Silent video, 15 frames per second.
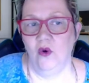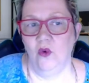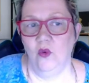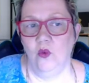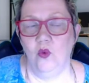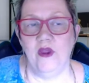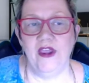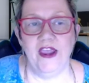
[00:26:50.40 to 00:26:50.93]

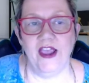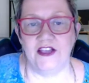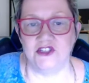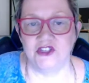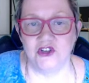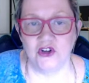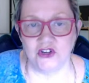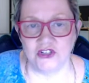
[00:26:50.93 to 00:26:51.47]
we
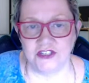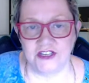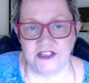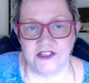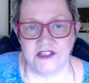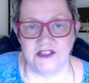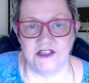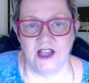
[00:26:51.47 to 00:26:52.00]
as
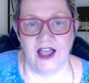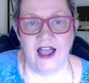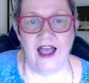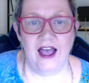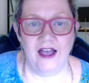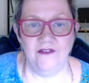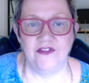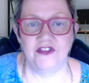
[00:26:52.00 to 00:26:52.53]
nurses
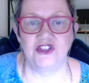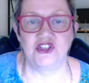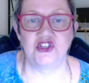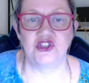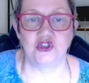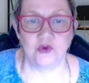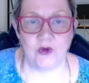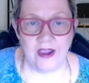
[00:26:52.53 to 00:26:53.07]
have the
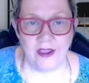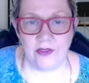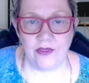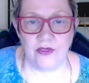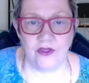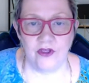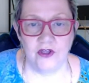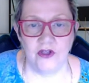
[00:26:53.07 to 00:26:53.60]

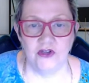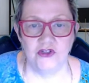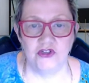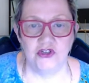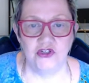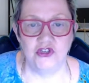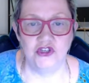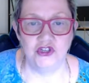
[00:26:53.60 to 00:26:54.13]
strength
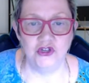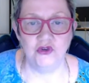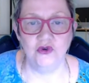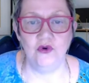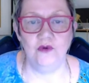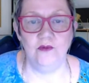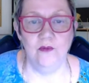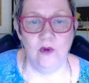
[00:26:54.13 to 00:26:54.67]
to
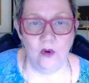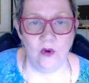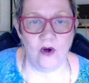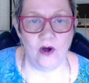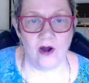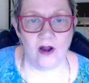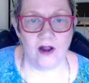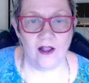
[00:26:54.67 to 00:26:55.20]
do
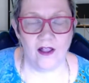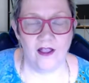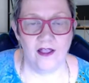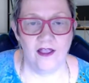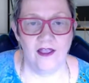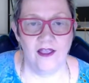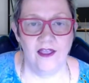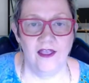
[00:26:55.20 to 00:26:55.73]
more.
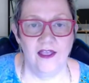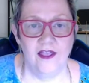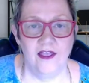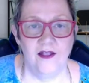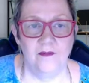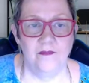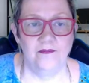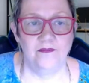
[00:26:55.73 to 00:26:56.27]

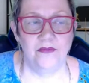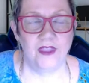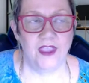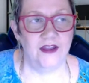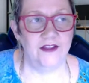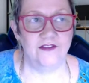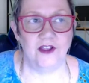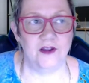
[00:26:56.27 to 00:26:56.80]

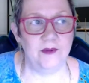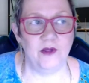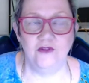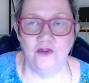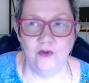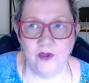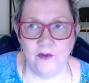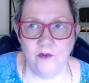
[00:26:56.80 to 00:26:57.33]
And it's not about
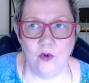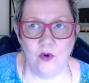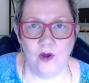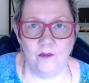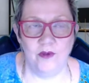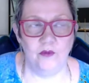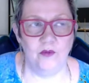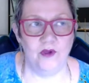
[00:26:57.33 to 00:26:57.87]
doing
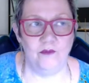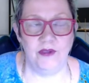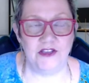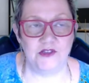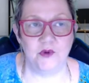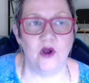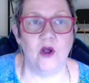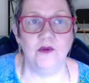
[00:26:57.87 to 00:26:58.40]
more, but
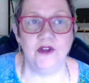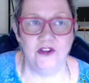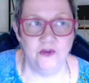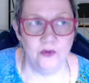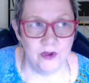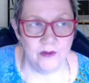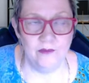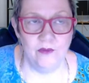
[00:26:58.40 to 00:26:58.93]
because we're already
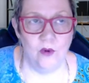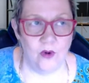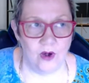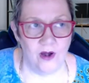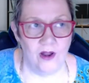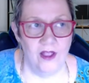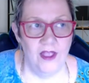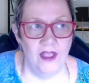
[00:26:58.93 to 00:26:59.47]
doing
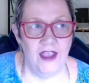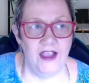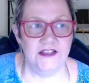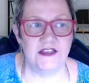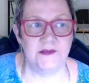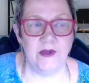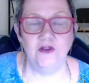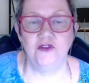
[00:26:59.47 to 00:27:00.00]
more,
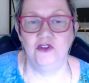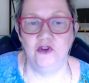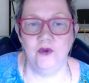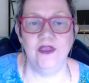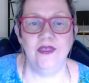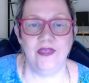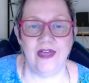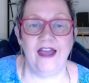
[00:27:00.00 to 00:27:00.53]
it's about
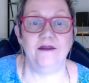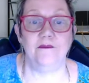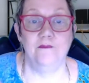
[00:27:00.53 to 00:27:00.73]
doing that